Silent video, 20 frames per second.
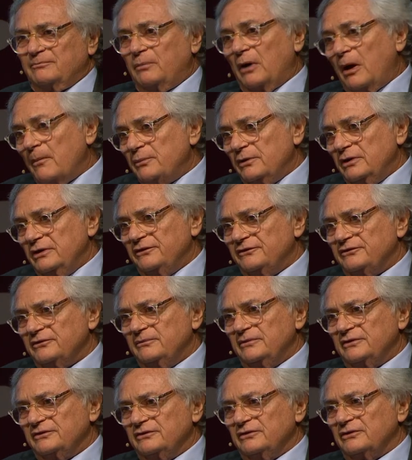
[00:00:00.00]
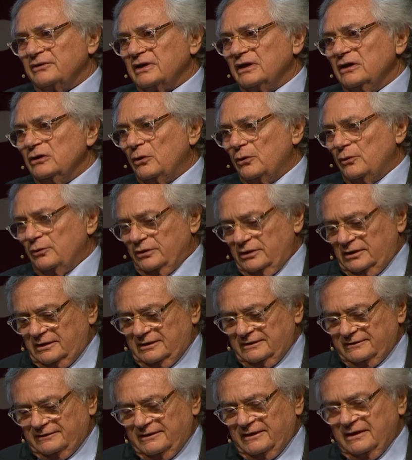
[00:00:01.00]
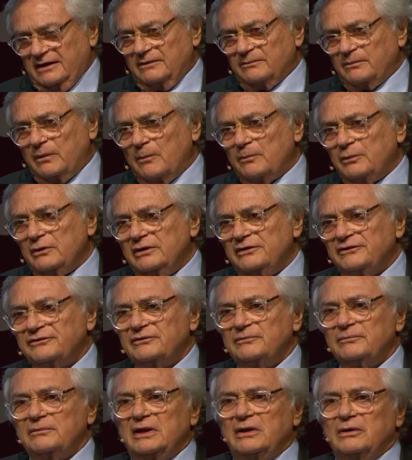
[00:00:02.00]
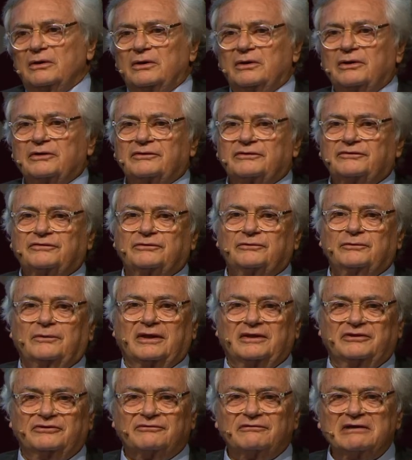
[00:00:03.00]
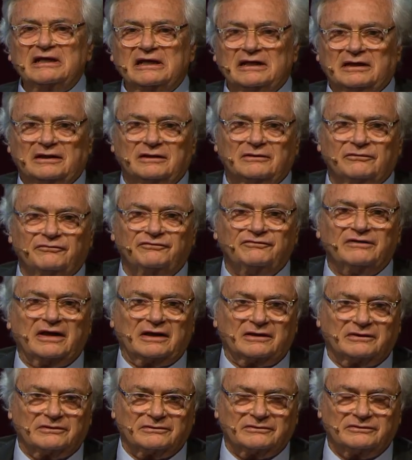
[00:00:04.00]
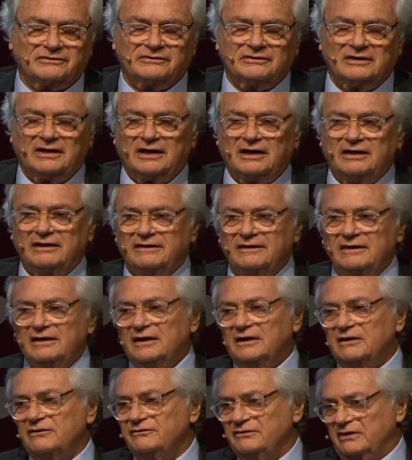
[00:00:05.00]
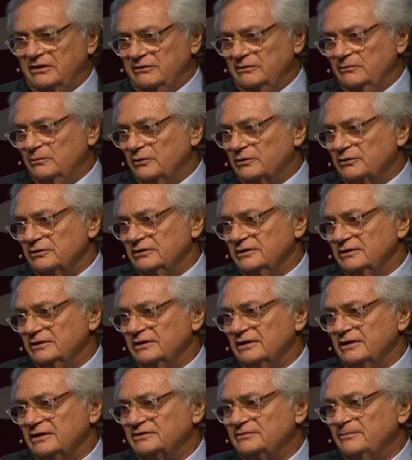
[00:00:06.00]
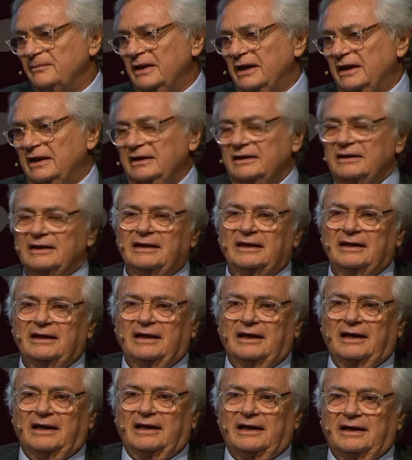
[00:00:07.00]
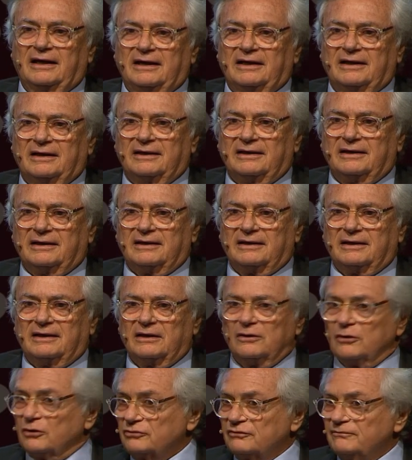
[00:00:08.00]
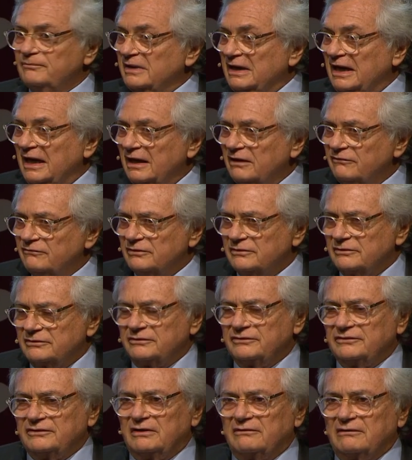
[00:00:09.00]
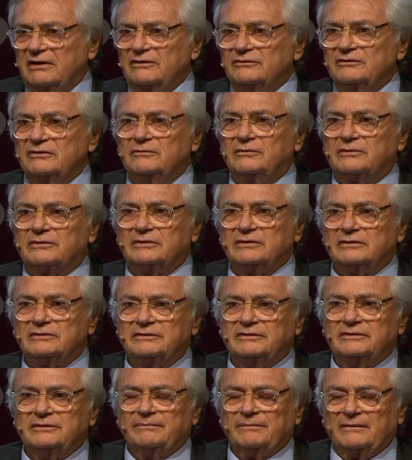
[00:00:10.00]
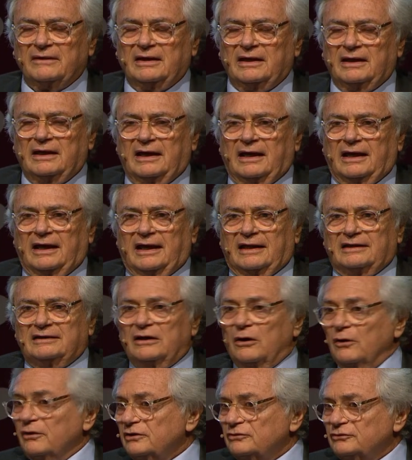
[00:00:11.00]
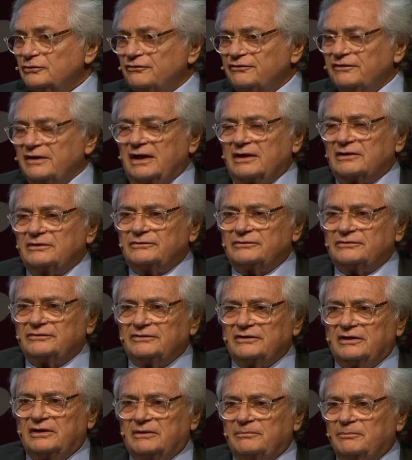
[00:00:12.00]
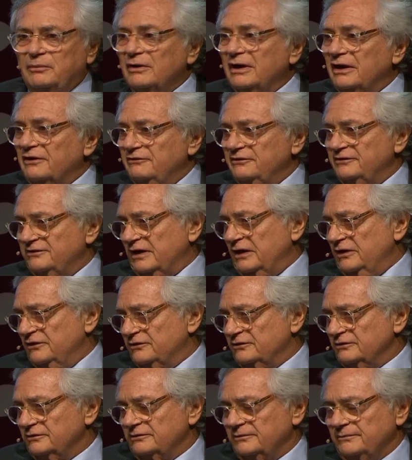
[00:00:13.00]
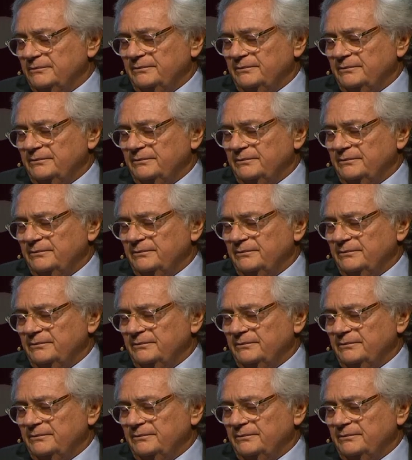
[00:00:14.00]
populism is not alone in this thing. Populism belongs to a triad of factors that I think are very important and explain uh, uh, a lot of behaviors around the world. The other two factors are polarization